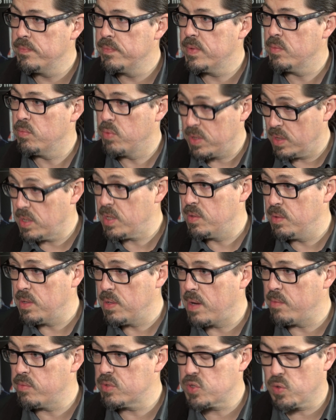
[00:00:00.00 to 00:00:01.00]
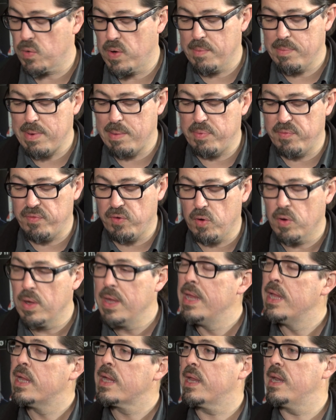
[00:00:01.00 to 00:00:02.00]
the one that I was talking about before,
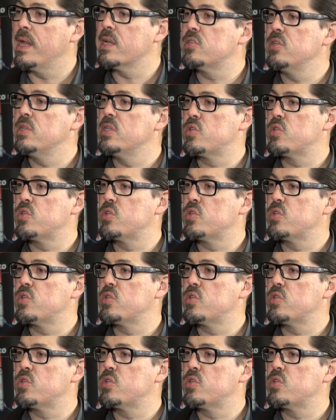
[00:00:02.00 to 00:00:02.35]
can actually